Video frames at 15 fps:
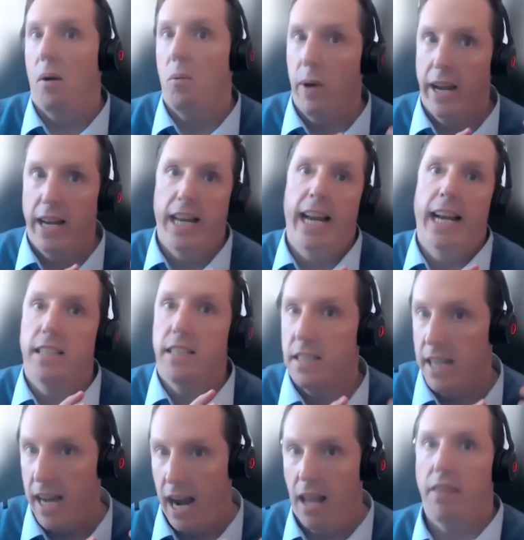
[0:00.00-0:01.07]
we need to
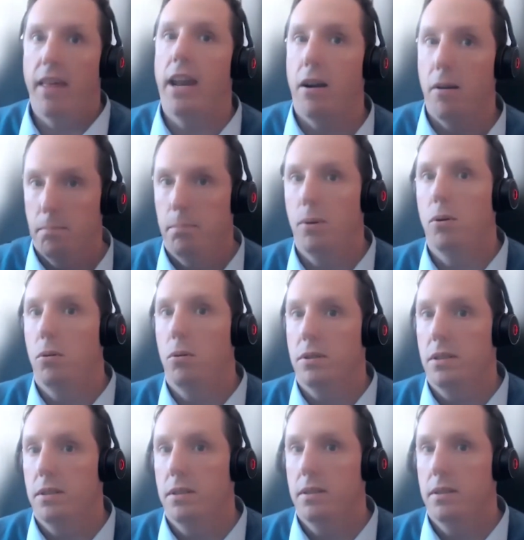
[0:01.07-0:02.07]
take that on board.